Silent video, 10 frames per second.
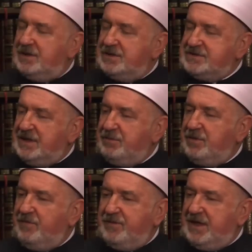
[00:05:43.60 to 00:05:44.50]
some
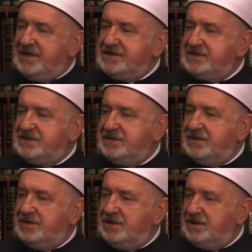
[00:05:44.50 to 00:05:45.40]
of us
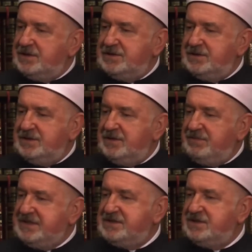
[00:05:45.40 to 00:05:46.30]
heard the
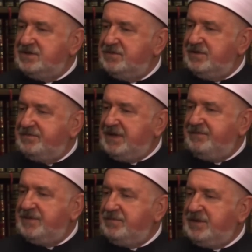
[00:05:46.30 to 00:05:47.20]
message of the
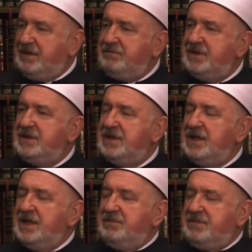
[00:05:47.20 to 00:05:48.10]
Prophet Muhammad,
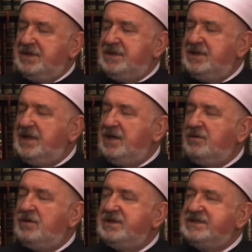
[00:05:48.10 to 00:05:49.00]
but they are
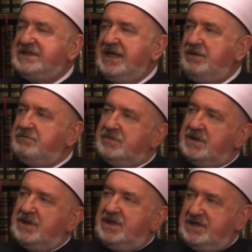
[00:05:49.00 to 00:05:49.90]
all the same.
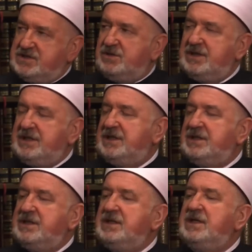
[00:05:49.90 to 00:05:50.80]

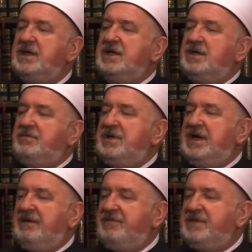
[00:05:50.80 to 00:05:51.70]
Historically, we
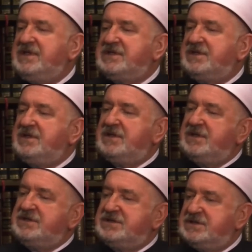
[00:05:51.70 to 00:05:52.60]
have these three
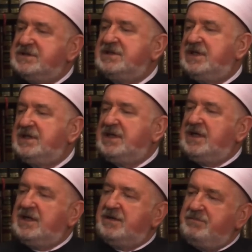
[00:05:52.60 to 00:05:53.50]
religions that
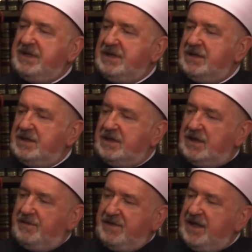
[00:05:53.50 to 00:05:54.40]
are
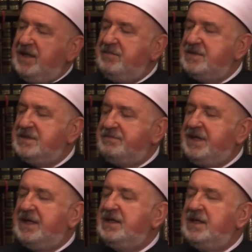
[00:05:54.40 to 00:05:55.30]
named
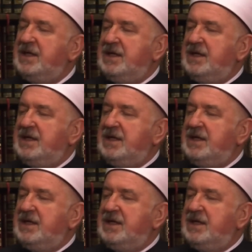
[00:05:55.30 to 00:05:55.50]
by